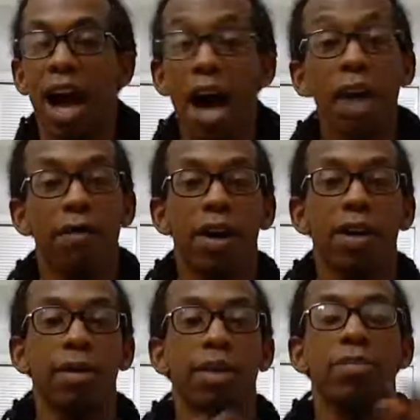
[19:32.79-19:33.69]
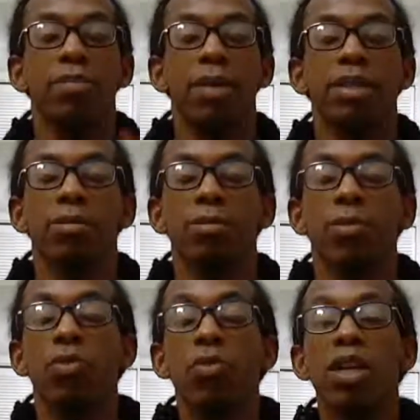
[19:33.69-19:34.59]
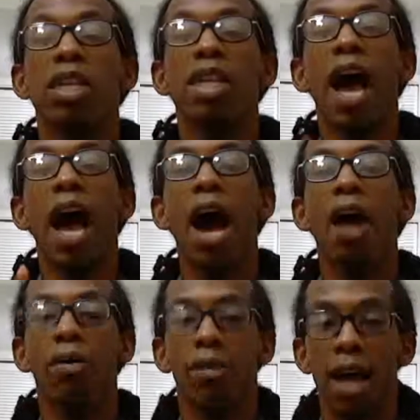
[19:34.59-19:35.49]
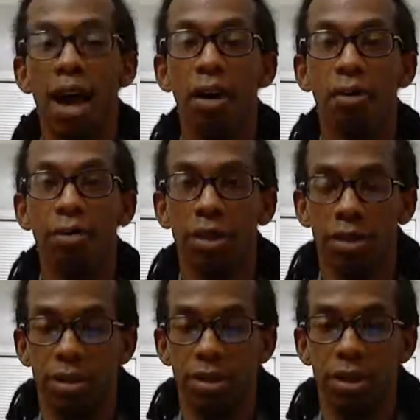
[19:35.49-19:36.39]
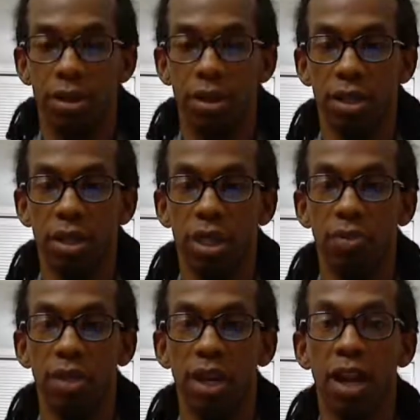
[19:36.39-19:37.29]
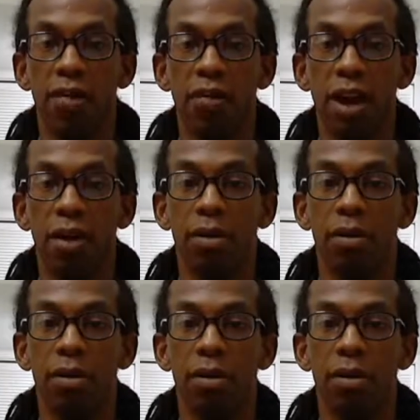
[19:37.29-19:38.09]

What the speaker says: I have found out the best to read out loud. That's what I have found.